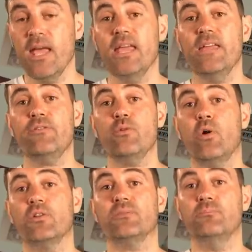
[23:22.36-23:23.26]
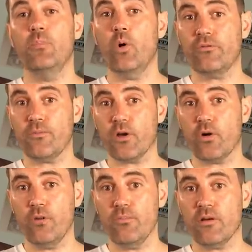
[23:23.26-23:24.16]
If you want more from the
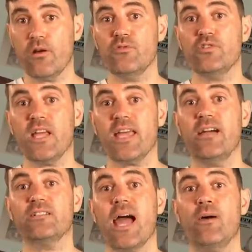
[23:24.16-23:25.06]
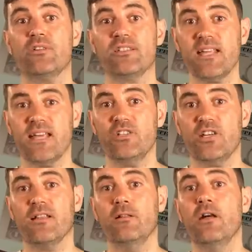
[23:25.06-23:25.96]
Coin Bureau, check out our second
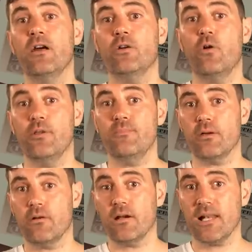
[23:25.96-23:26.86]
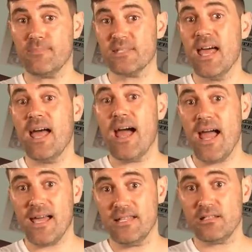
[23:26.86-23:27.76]
channel, Coin Bureau Clips,
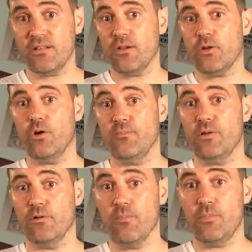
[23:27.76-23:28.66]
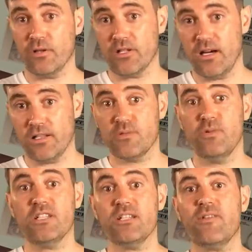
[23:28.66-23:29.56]
and the Coin Bureau podcast,
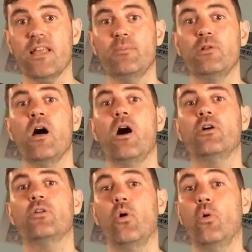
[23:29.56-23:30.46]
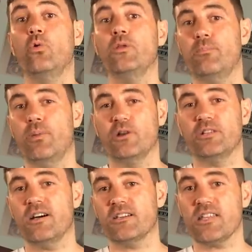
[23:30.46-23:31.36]
which is available on all the
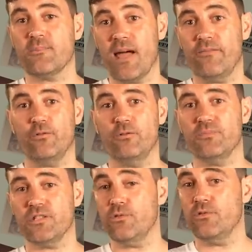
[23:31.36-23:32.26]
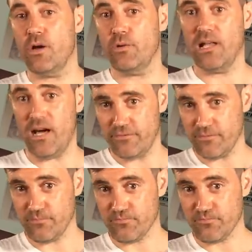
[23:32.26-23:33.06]
podcasting platforms you know and love.